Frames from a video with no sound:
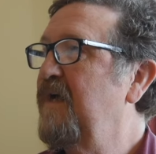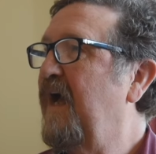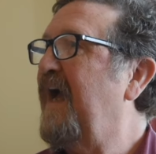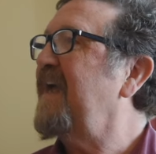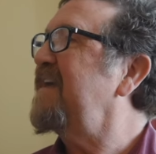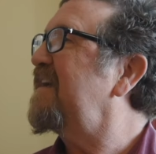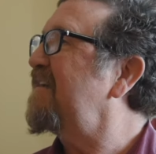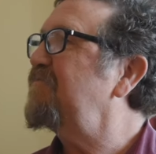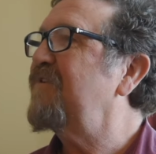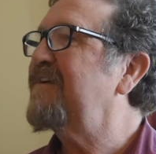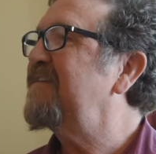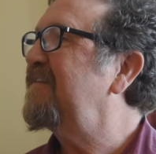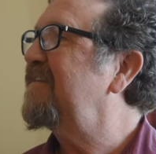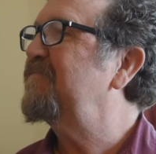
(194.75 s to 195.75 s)
I
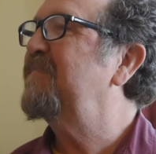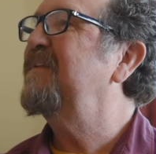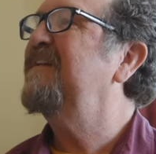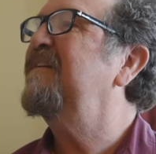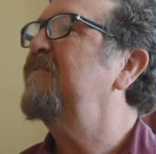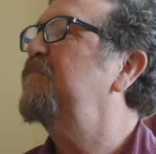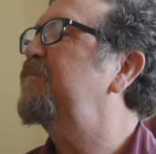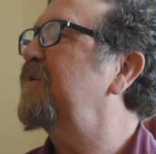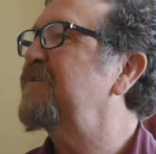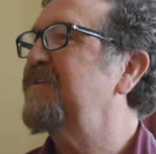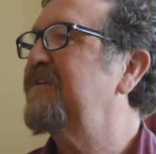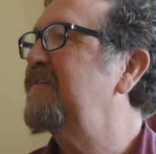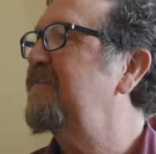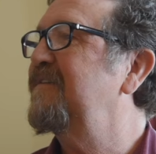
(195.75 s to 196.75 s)
read little books
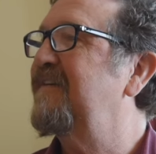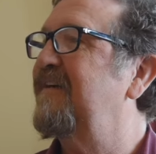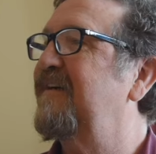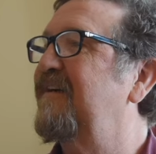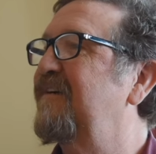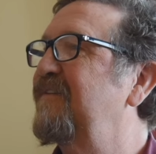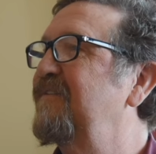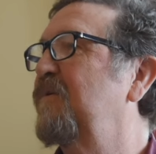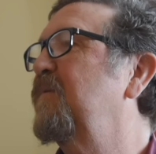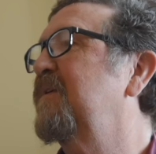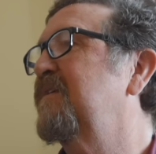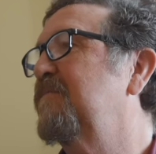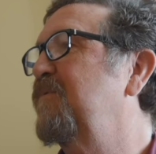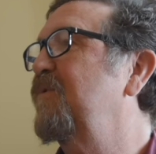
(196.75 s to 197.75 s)
here and there.
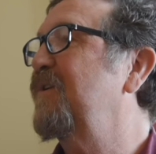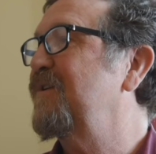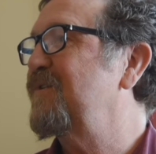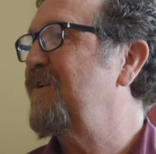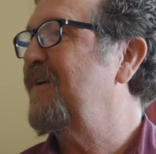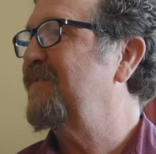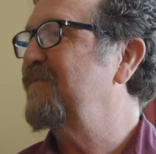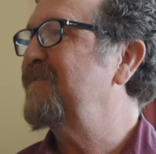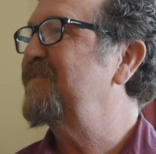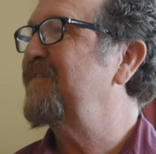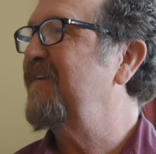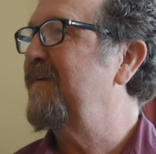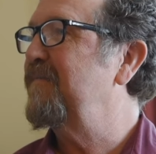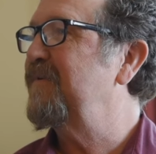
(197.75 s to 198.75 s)
What the Buddha taught was
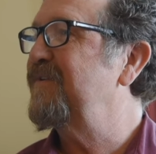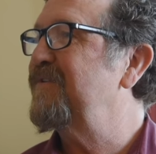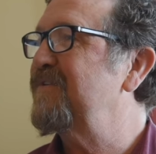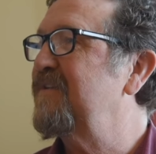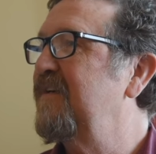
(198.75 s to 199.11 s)
famous.